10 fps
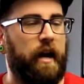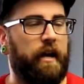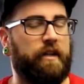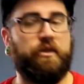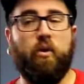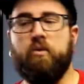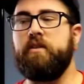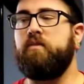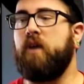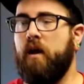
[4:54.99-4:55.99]
And I told
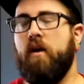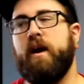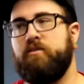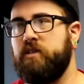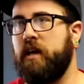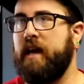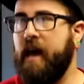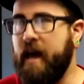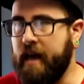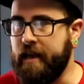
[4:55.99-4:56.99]
them right away, I was like,
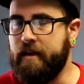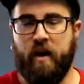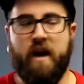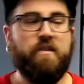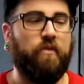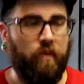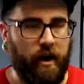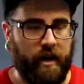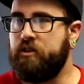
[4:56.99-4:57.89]
hey, by the way,